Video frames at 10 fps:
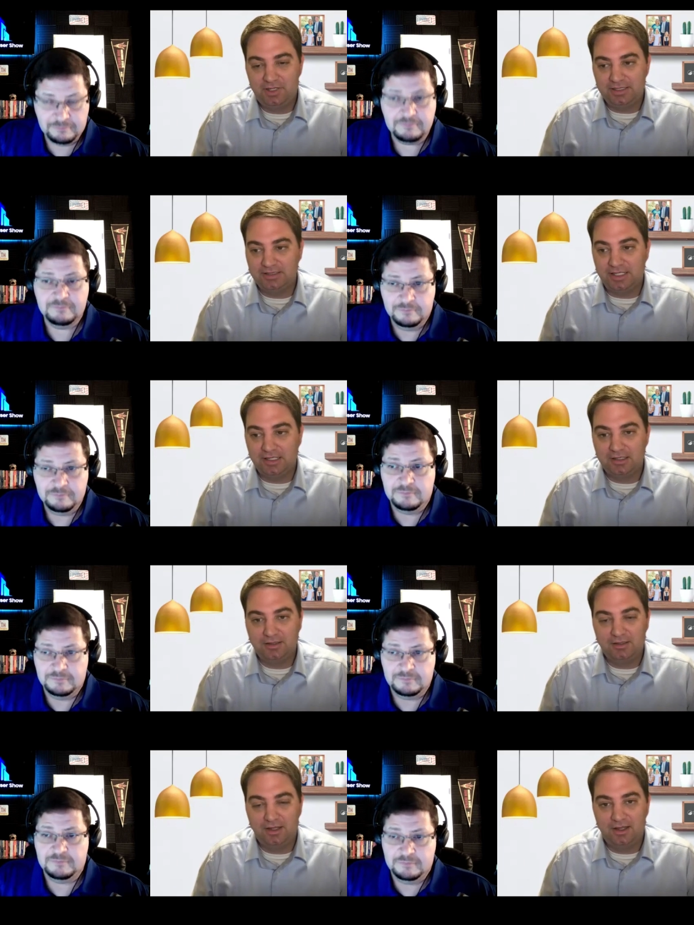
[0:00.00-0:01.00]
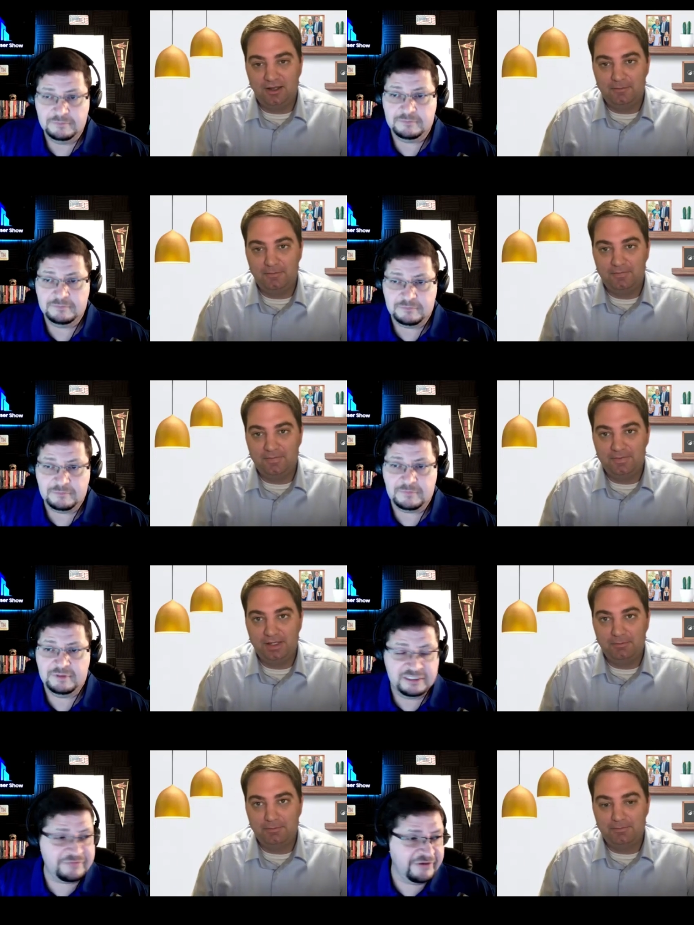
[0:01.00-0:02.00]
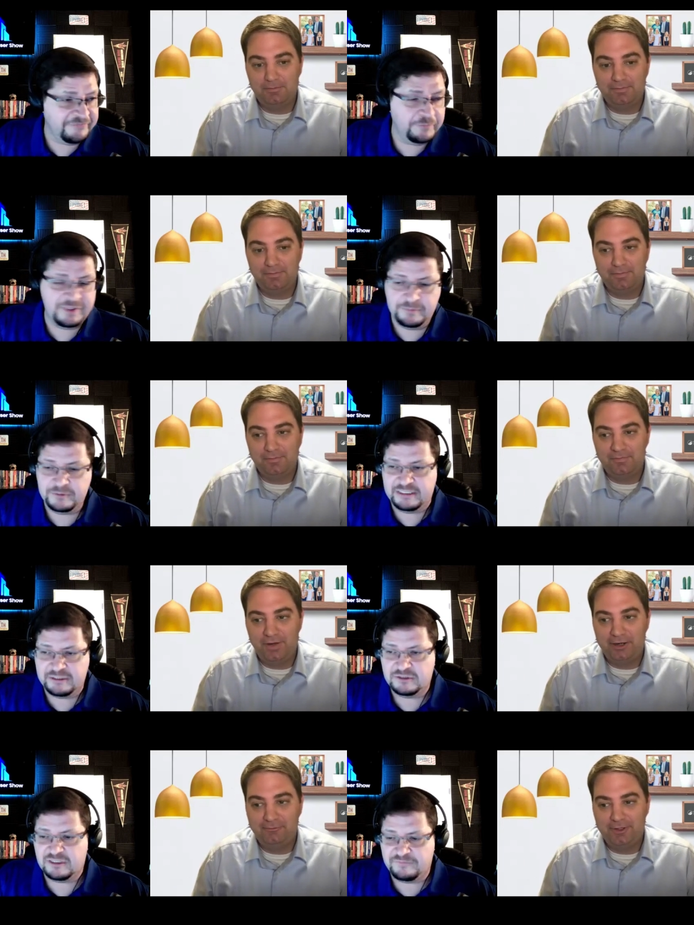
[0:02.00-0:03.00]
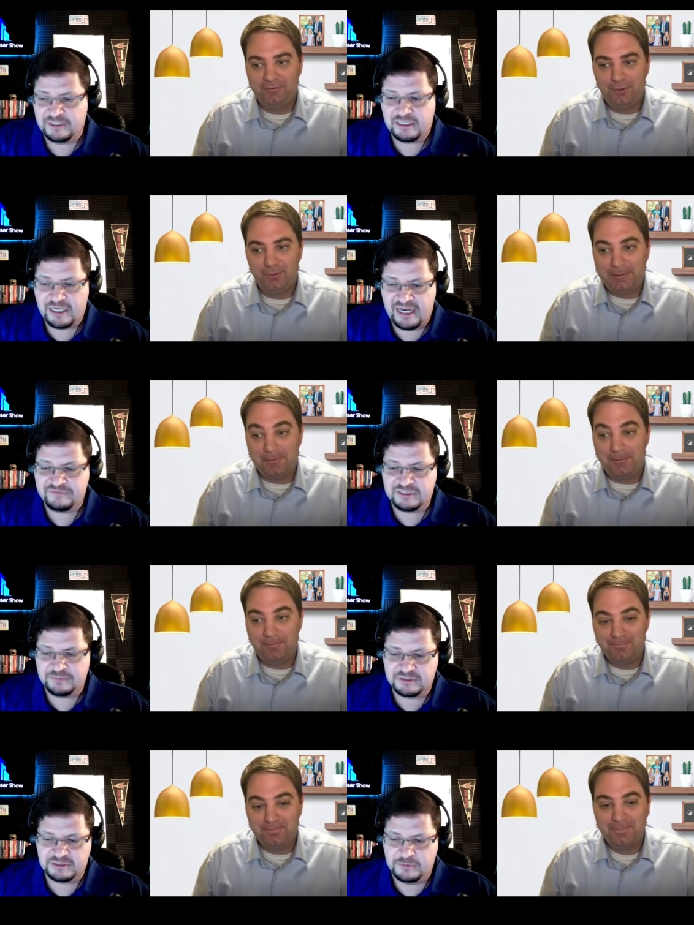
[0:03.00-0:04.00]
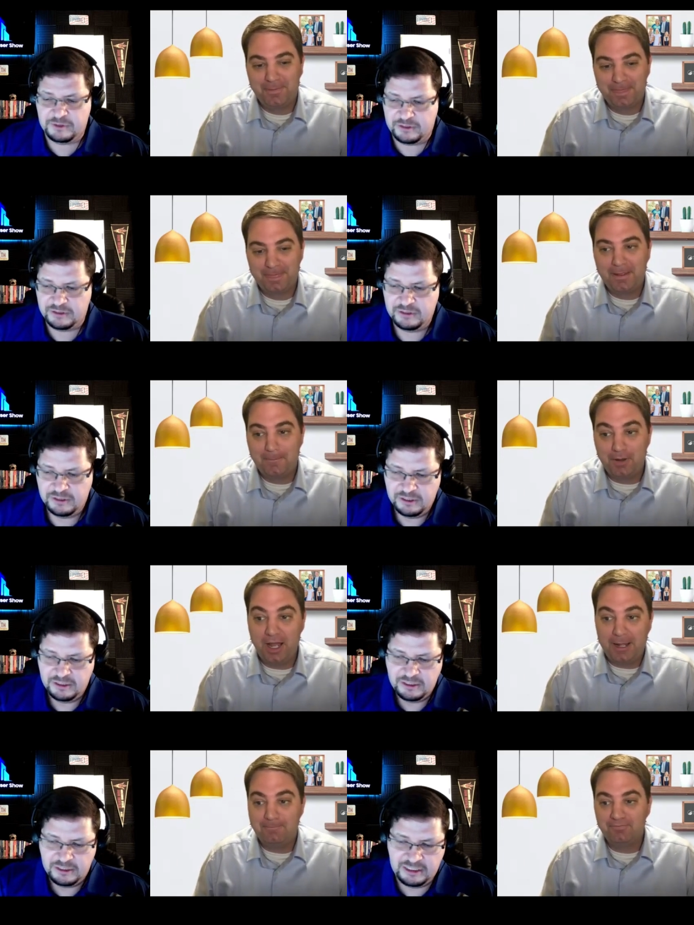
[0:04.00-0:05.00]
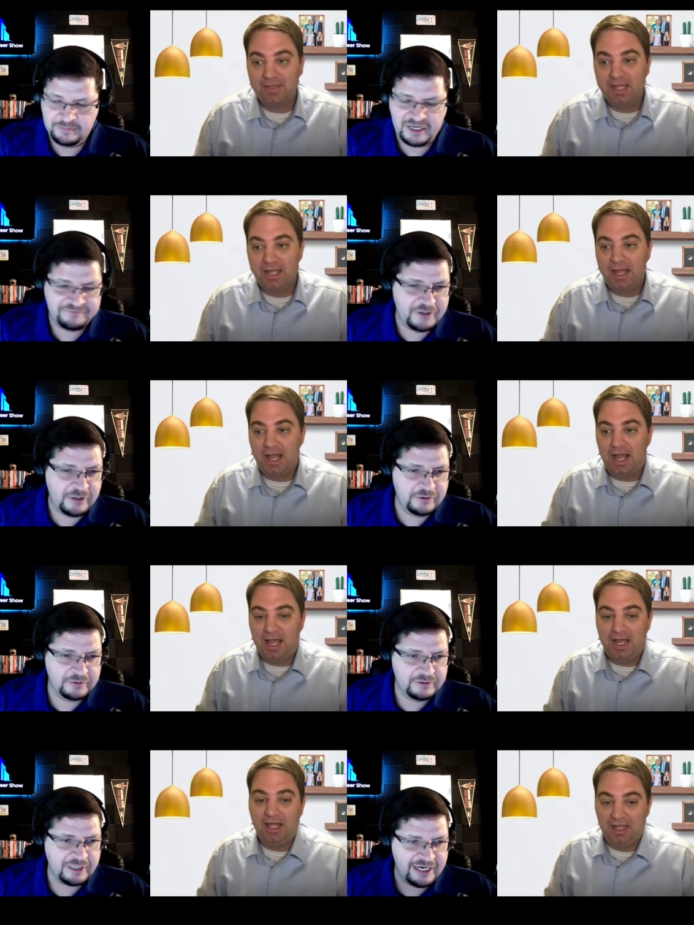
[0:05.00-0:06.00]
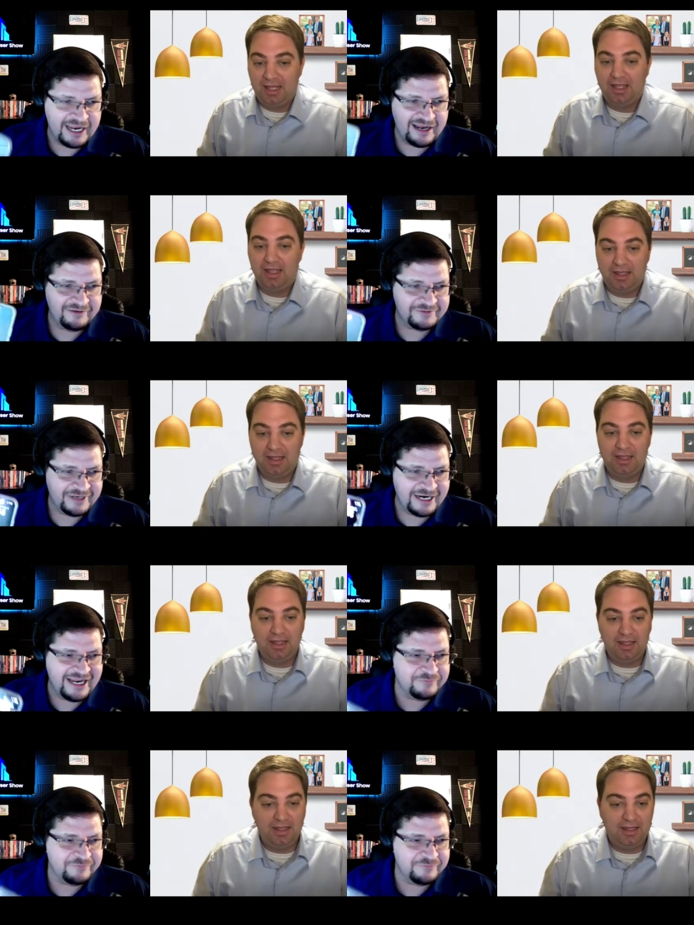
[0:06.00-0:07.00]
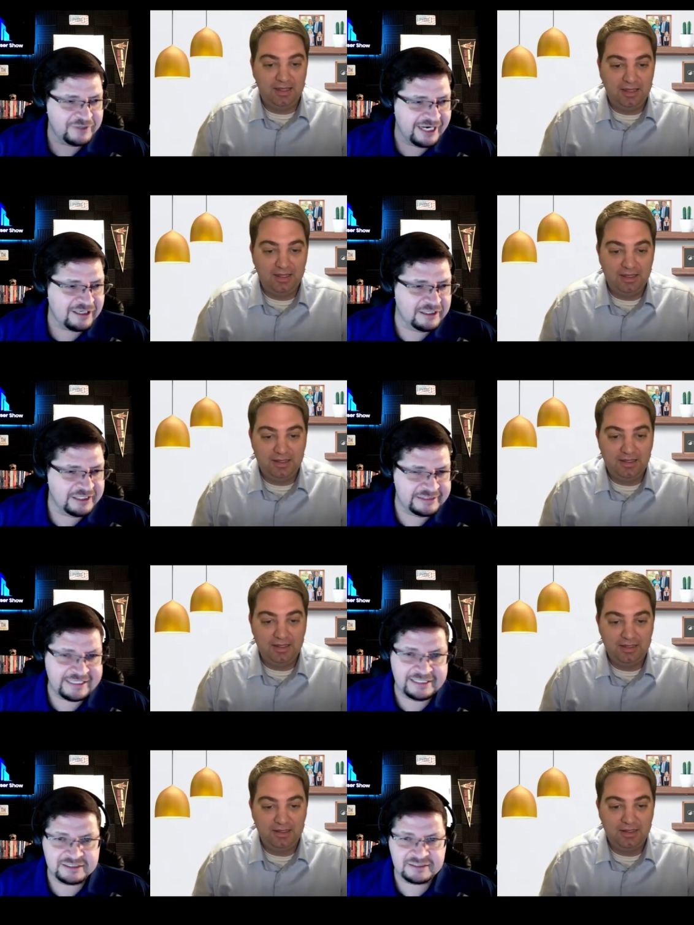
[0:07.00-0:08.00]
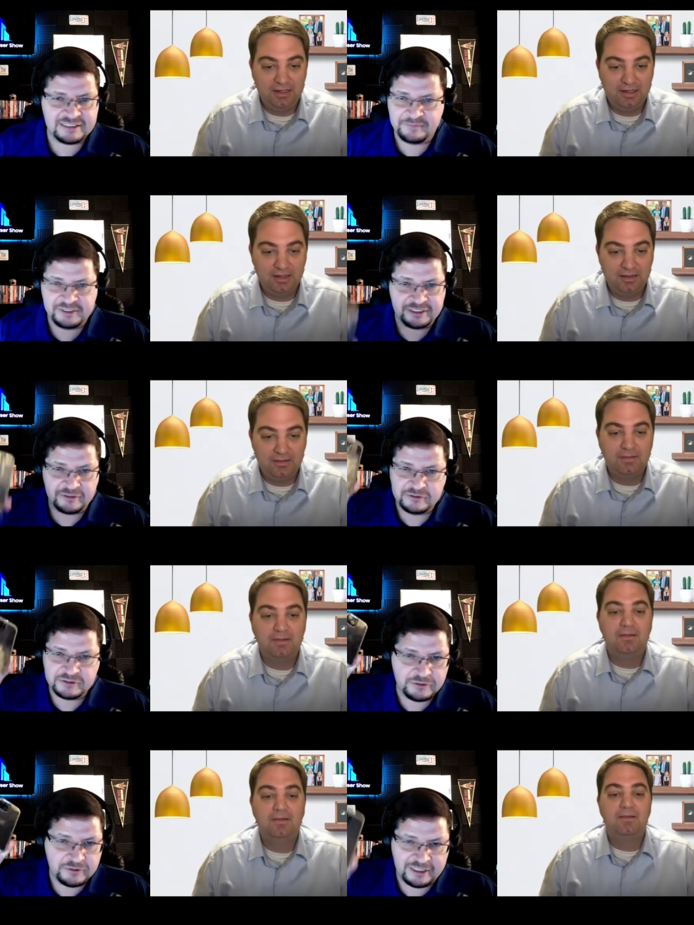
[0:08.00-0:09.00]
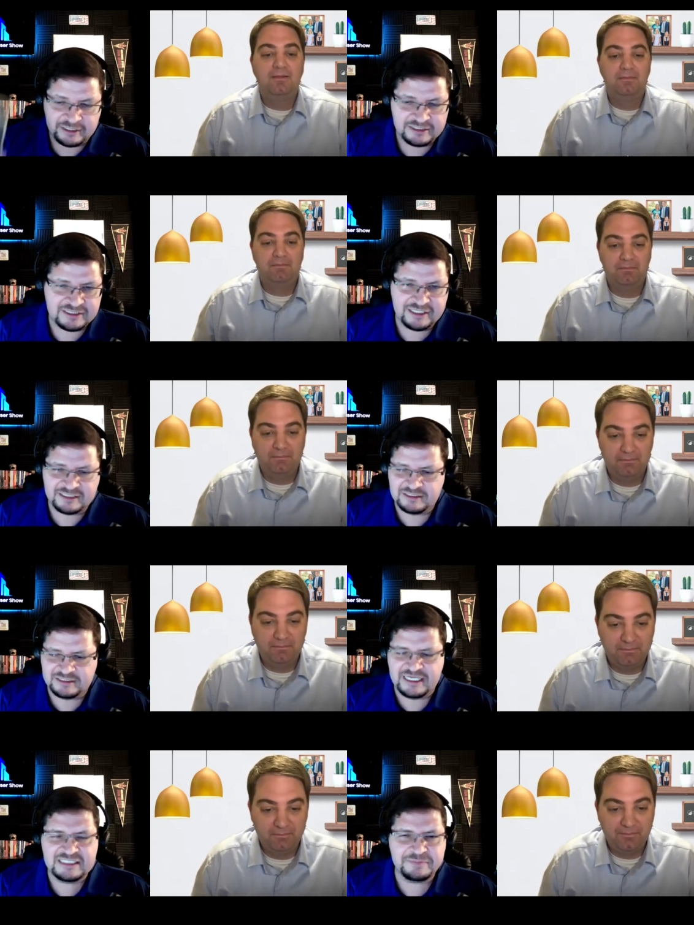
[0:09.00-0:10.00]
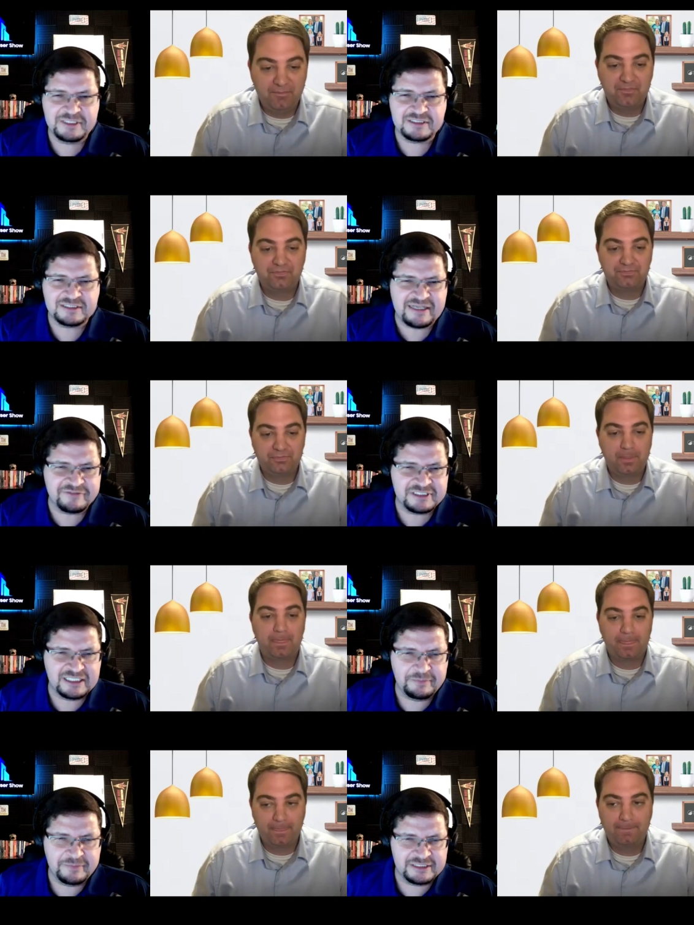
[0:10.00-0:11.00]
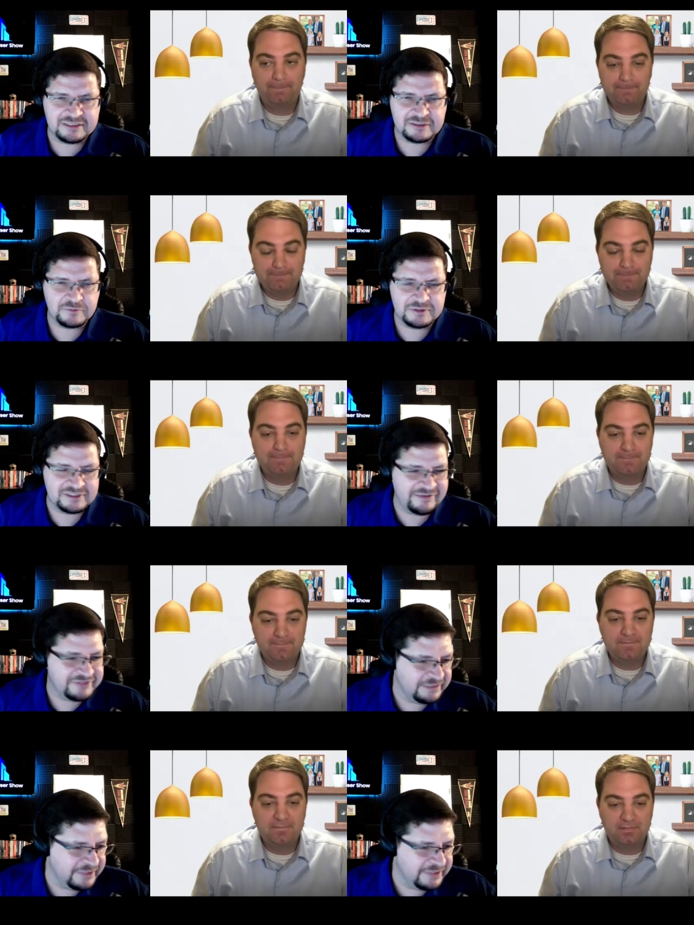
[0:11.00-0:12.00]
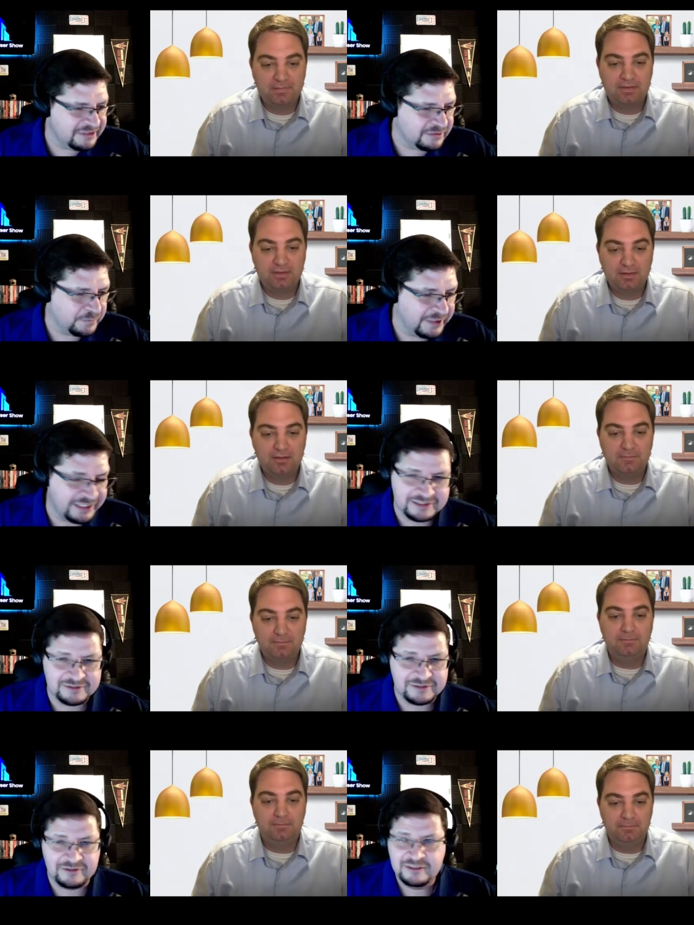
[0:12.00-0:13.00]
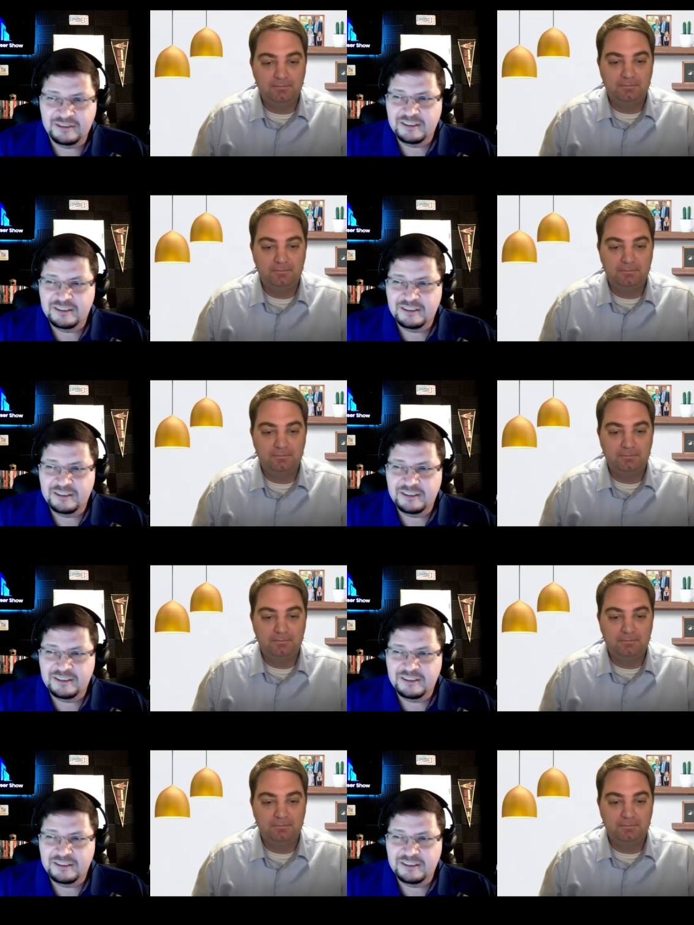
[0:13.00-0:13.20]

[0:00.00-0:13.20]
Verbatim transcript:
Speaker 1: pretty sick. Uh,
Speaker 2: There's very few people that do stuff. Very like few, few I have people. something similar. But in my phone, I have I have what I call an intention statement that goes through like it's like it takes me 17 minutes to, 17 minutes to read it. So mm.